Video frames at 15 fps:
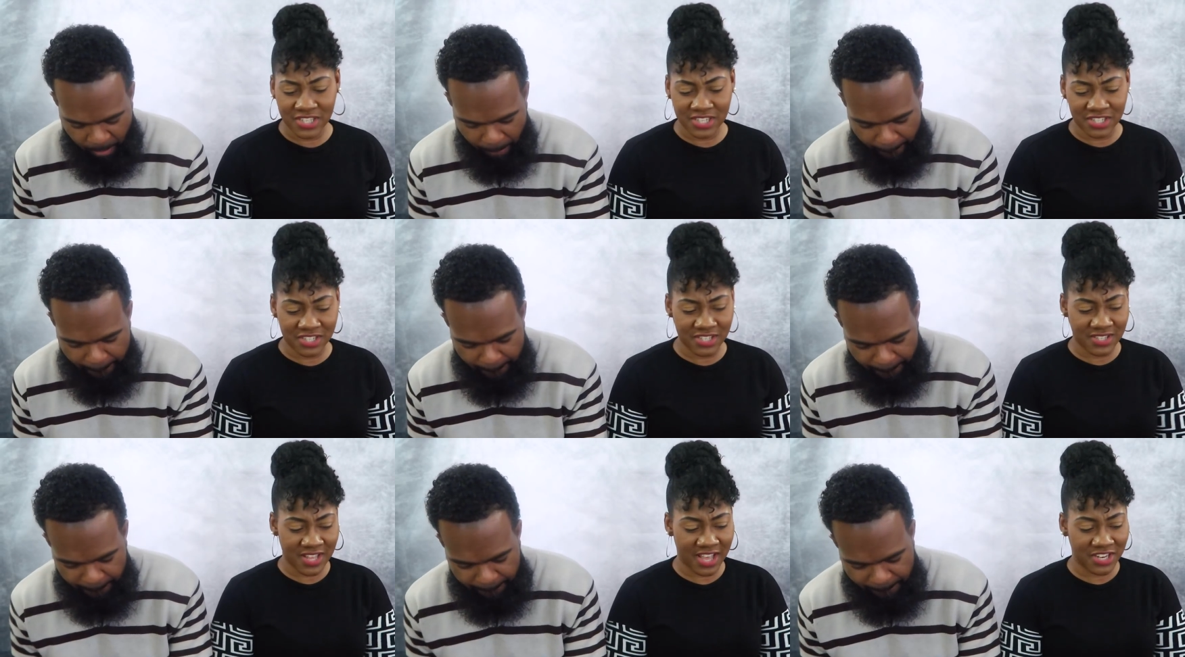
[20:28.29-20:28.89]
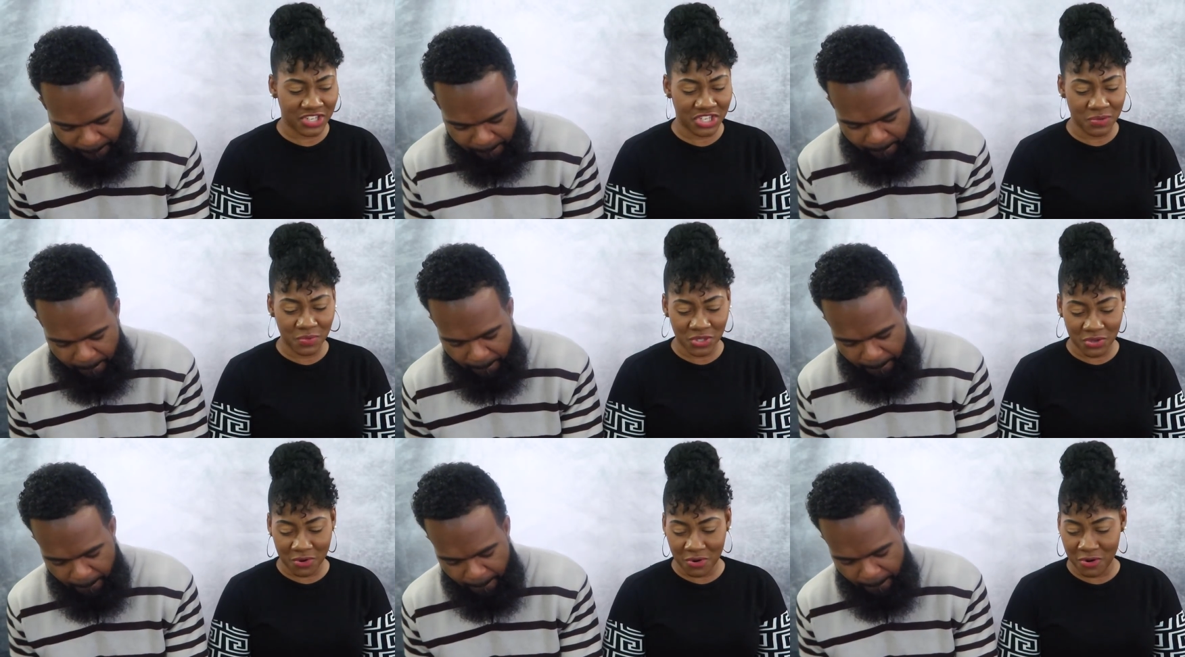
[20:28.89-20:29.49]
Speaker 1: Letitia decided she
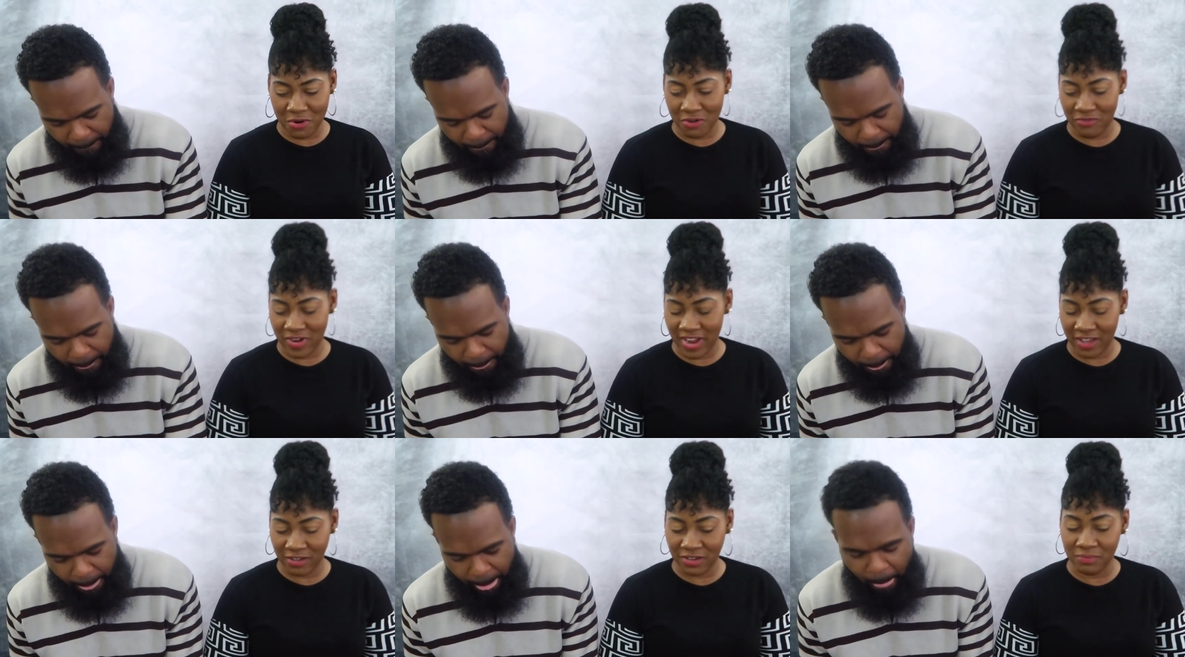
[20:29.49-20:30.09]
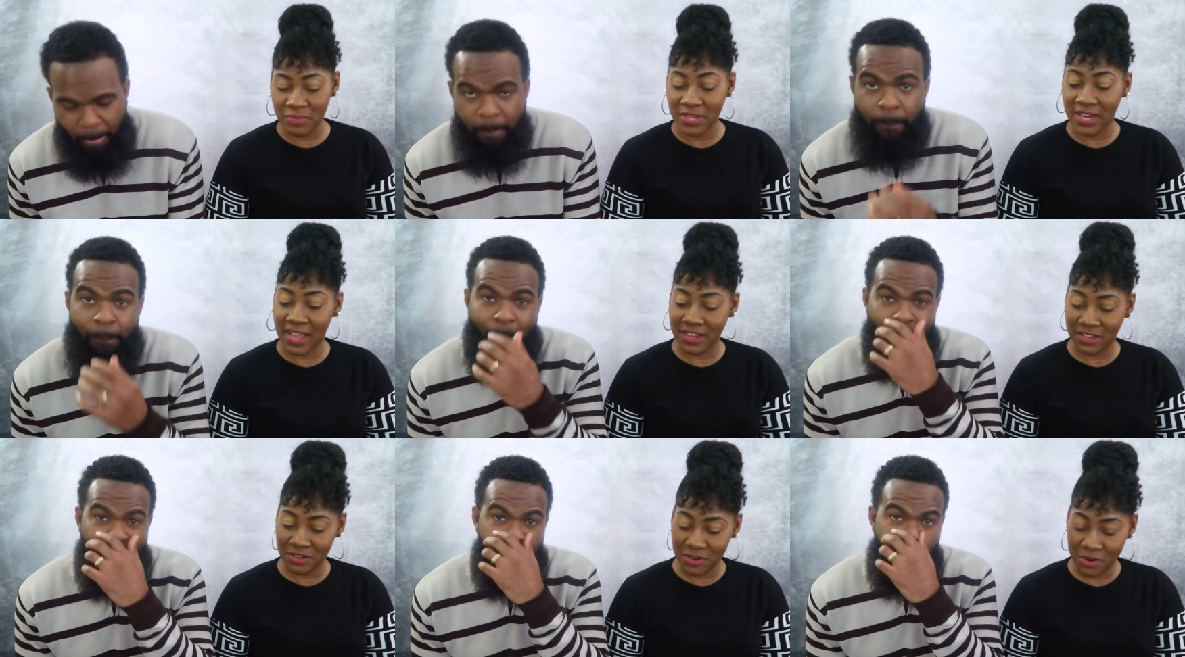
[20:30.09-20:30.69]
was gonna go around and be
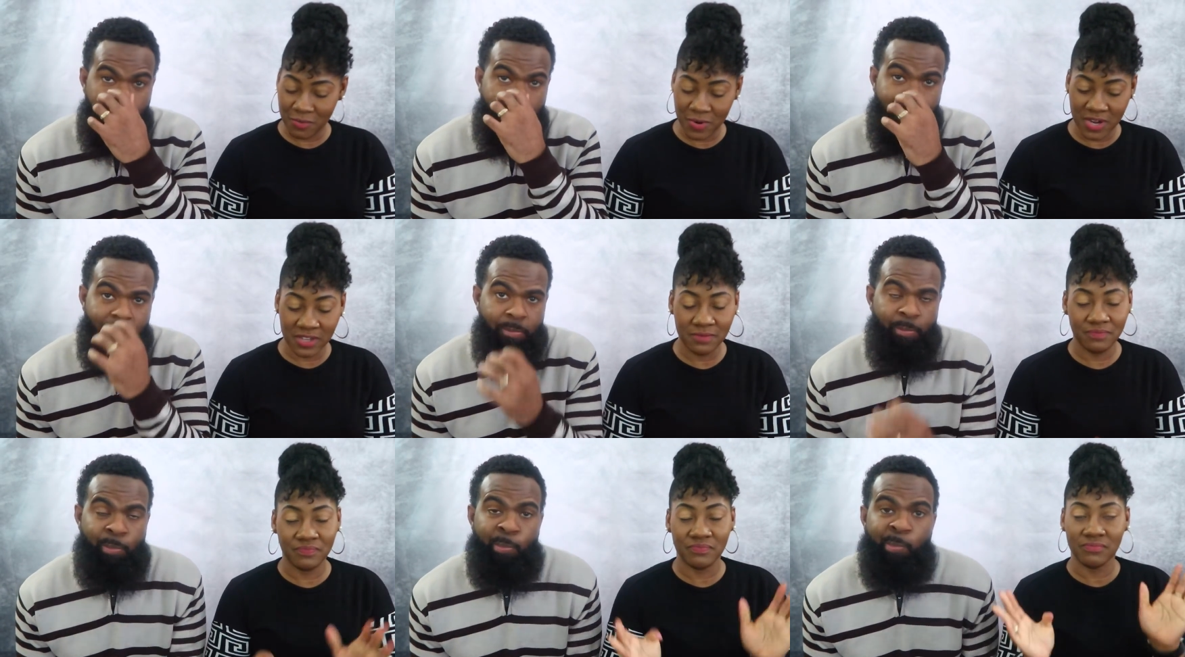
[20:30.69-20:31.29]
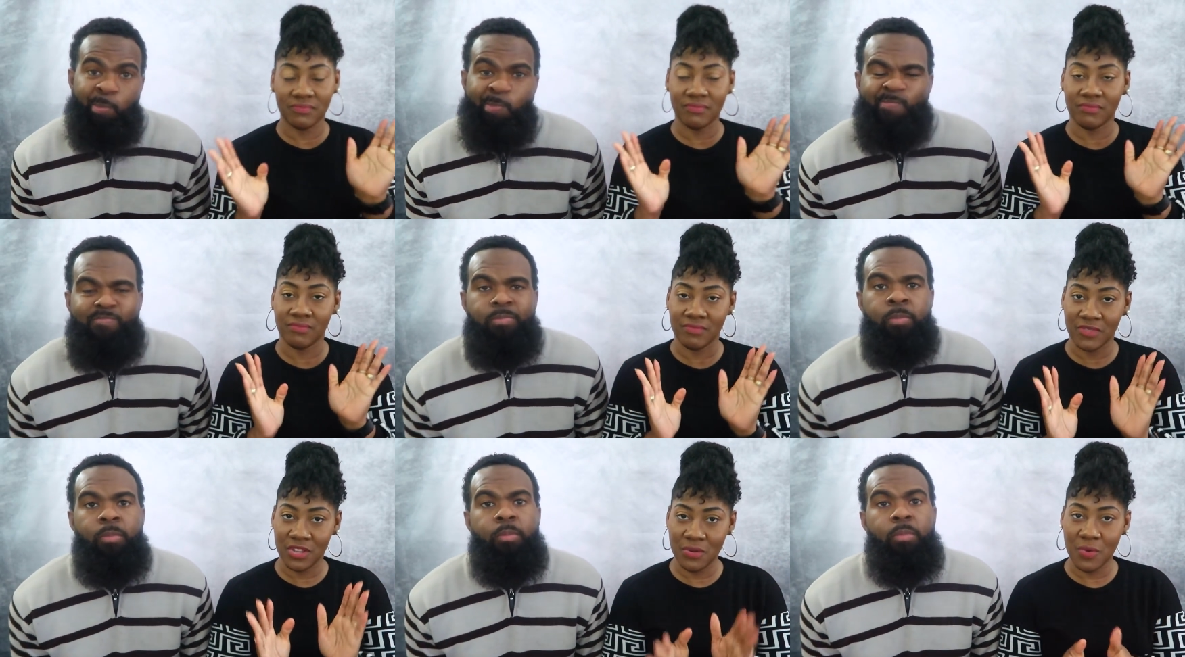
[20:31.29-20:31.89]
like, you know what
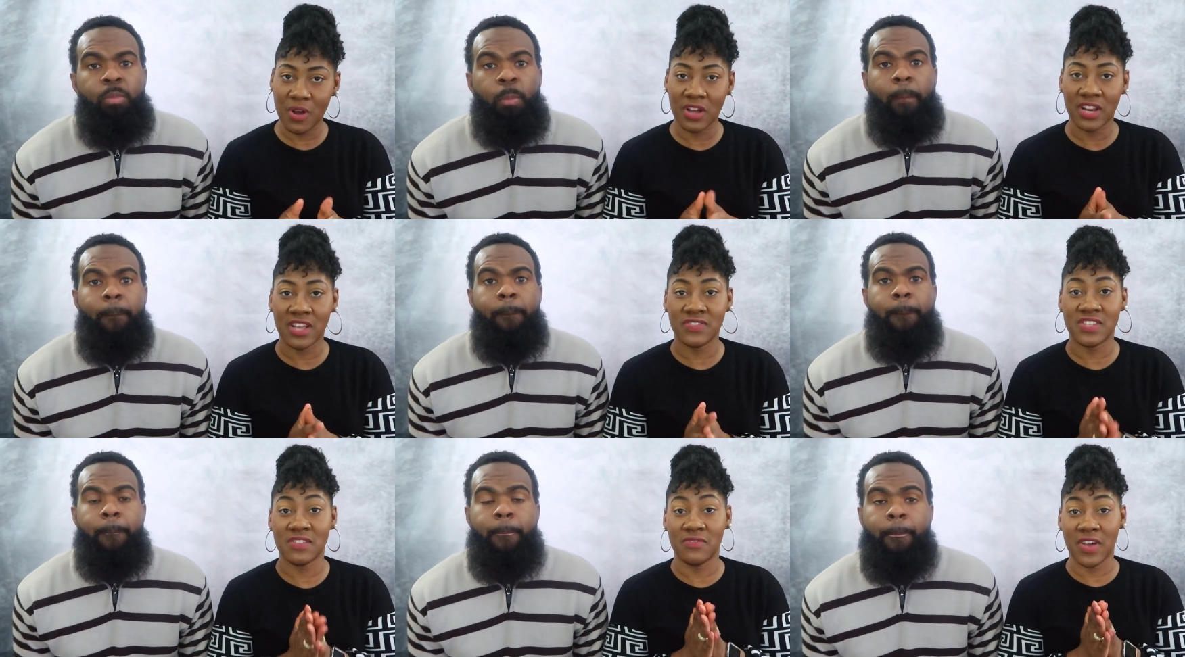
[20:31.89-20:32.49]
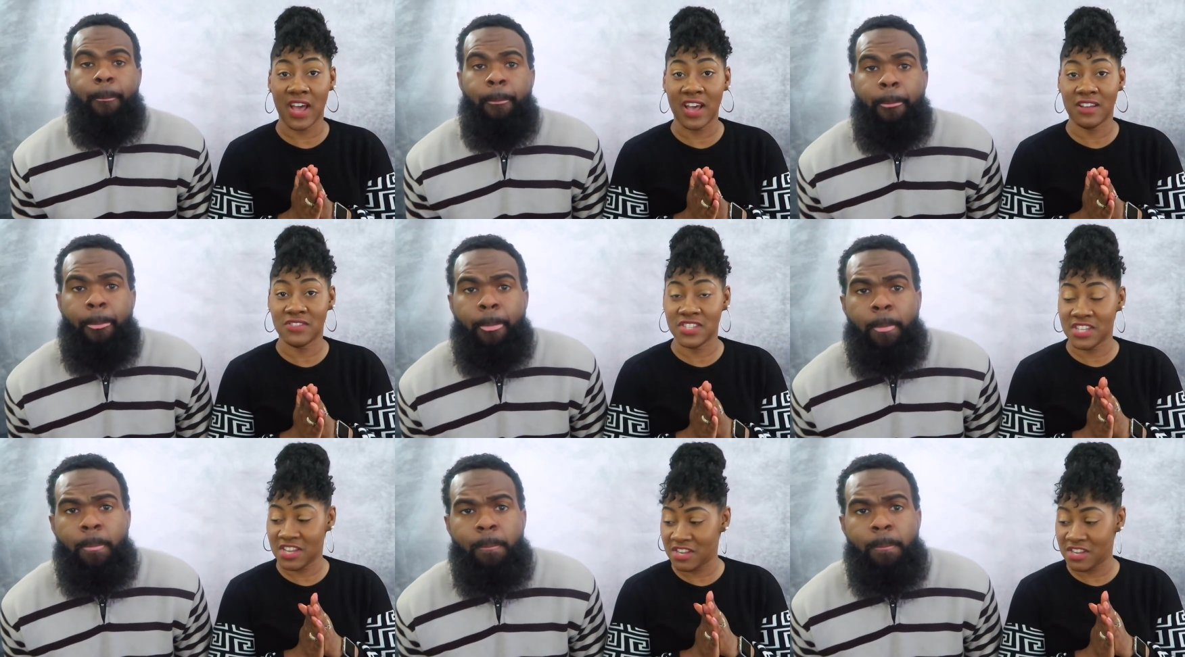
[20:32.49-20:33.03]
you all have survived